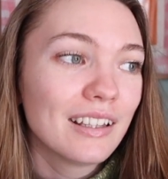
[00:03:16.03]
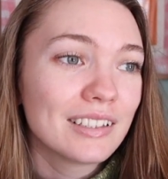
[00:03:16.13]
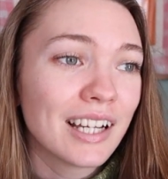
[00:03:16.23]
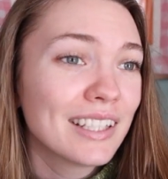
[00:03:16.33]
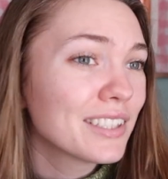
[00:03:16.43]

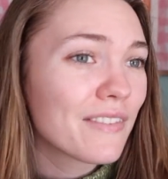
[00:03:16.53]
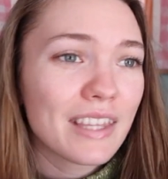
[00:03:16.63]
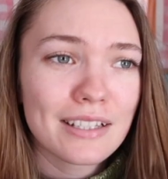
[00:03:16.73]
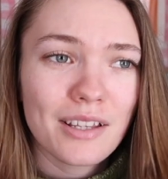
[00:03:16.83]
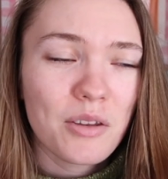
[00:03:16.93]
tons of
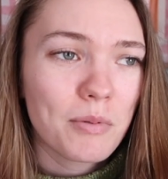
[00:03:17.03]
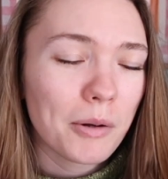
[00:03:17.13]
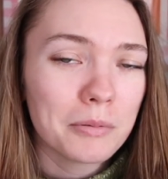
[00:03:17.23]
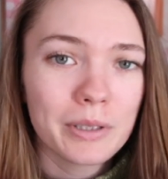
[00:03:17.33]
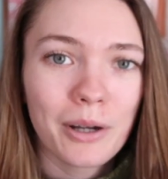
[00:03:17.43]
things that you
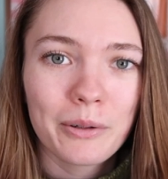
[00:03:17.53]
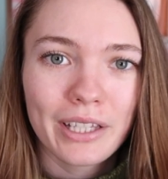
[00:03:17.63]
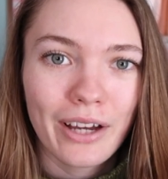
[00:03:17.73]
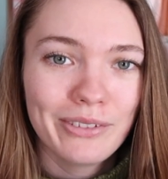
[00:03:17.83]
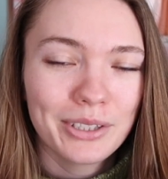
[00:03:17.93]
probably already
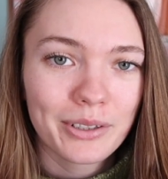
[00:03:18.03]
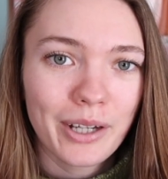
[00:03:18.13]
have in your